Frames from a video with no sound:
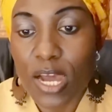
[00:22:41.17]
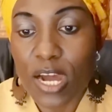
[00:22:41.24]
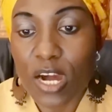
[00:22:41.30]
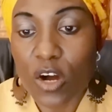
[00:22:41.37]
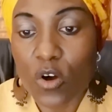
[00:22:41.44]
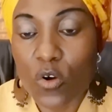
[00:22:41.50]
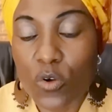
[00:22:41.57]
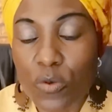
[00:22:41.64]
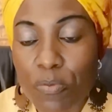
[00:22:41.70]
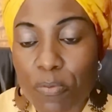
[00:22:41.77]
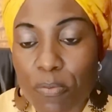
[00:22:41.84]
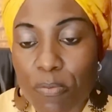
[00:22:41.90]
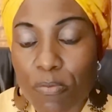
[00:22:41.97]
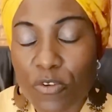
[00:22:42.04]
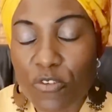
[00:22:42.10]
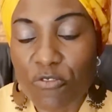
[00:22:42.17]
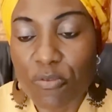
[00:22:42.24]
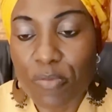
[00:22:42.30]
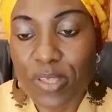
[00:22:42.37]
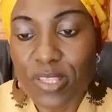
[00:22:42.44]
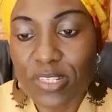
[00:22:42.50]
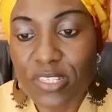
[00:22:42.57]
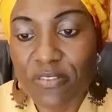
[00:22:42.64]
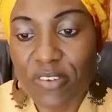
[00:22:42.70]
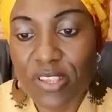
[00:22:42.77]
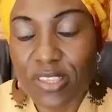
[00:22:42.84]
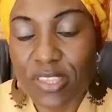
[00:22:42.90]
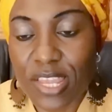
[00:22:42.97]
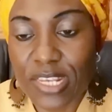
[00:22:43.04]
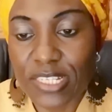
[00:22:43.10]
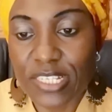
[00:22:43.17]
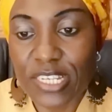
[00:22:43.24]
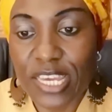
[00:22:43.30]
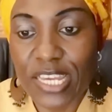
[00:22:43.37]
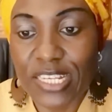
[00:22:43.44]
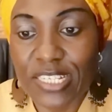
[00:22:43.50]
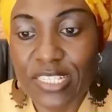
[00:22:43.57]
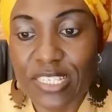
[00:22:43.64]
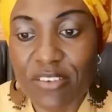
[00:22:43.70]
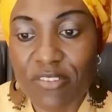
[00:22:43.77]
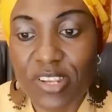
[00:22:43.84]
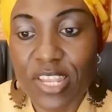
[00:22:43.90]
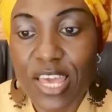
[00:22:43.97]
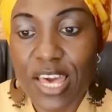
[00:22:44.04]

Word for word: uh, on November the 7th, 1987.